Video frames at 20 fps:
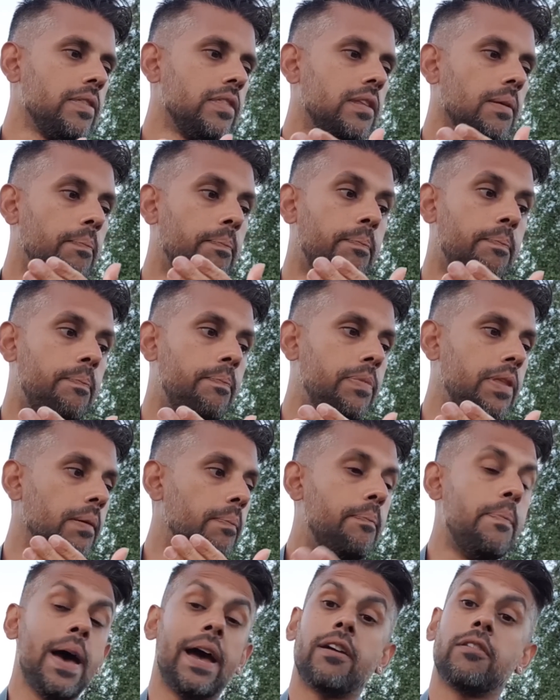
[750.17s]
the
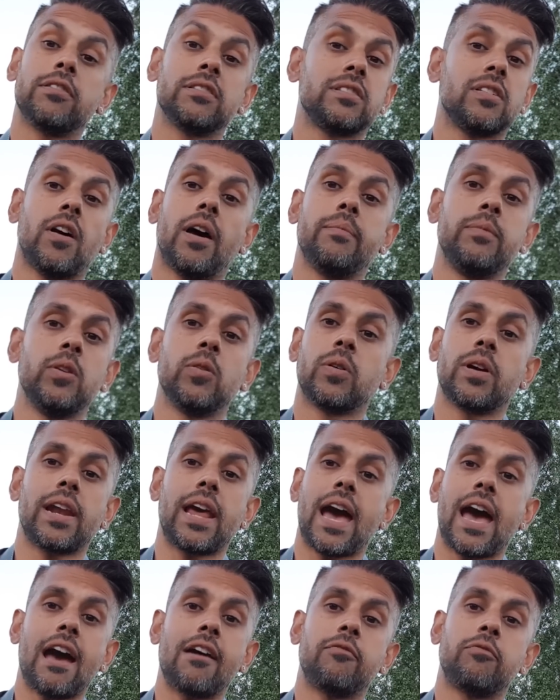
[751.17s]
better a time you're going
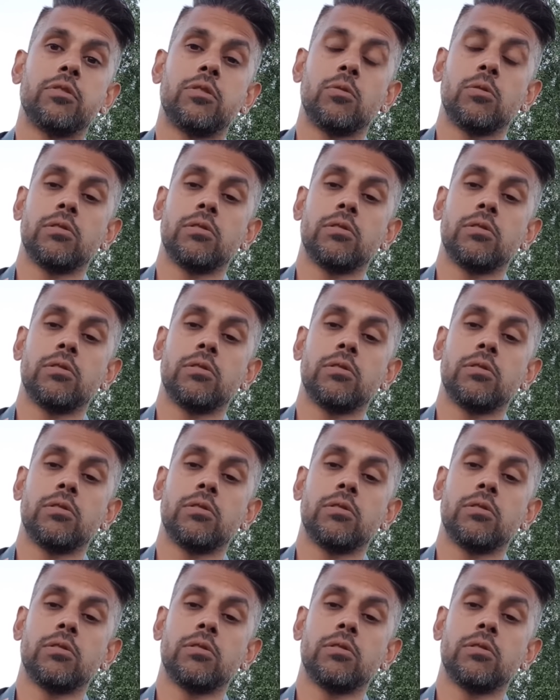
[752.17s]
to have with